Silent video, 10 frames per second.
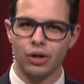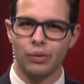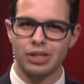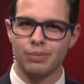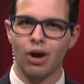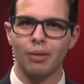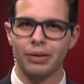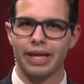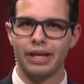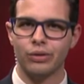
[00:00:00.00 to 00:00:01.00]
it wasn't
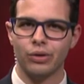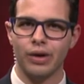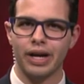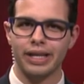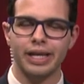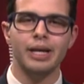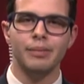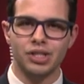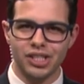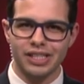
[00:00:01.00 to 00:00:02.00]
properly handled correctly,
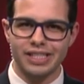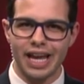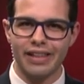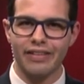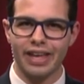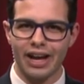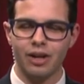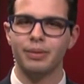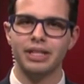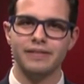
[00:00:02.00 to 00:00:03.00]
but she is saying that the county
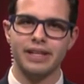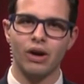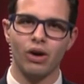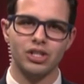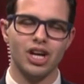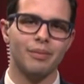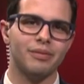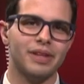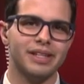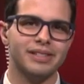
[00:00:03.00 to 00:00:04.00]
believes they are on top of
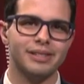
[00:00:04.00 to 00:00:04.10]
this.